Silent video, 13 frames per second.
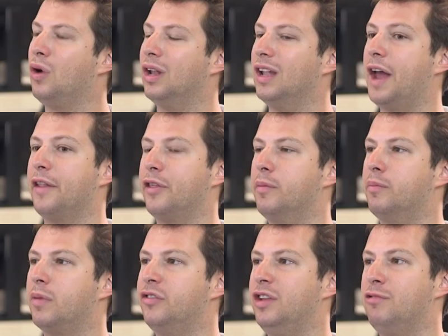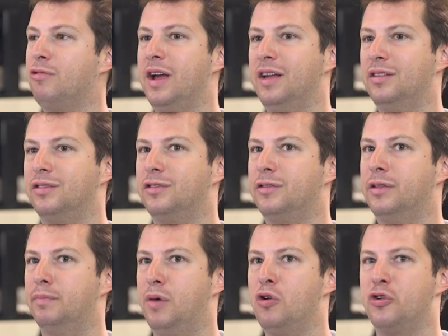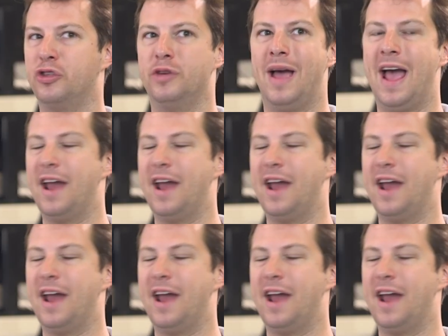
or a lot of them because he raised the bulk of them